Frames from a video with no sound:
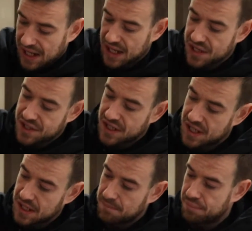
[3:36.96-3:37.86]
actually
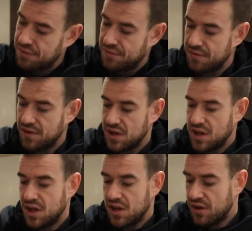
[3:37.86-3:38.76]
keep
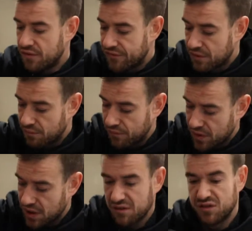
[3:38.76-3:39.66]
from
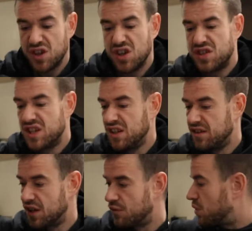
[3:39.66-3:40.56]
dirty,
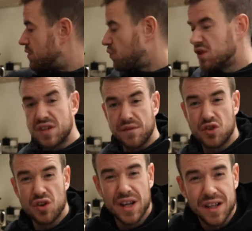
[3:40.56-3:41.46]
you know, once I've
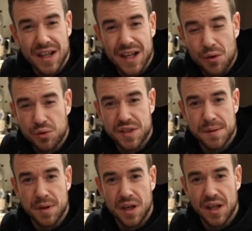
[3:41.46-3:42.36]
trained, I will
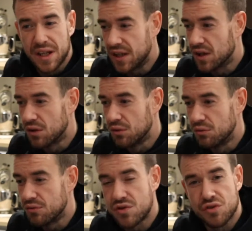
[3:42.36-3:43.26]
typically
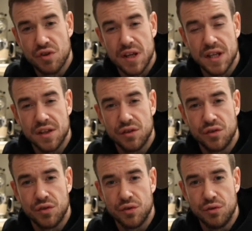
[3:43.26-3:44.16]
go straight
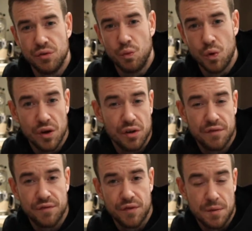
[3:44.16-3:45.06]
to work
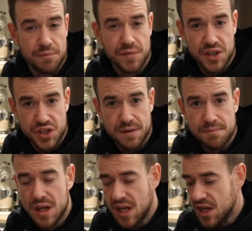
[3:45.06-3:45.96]
from the
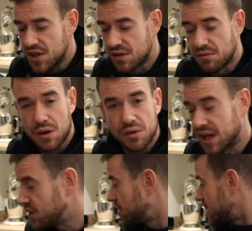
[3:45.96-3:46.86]
gym, so I'll
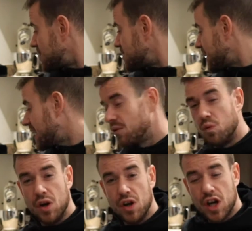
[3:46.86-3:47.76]
get changed at
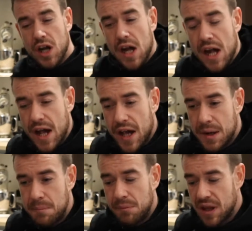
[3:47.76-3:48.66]
work,
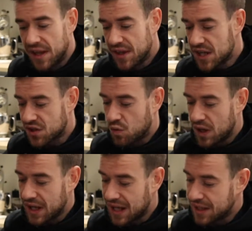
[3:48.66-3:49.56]
and that's
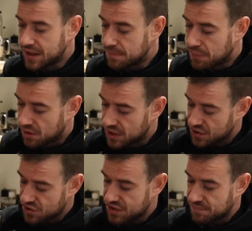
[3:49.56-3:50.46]
quite a handy pocket
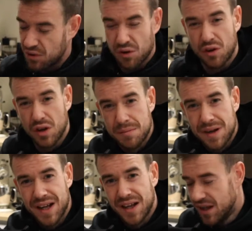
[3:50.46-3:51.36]
just to put all of
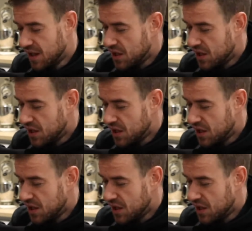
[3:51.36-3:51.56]
my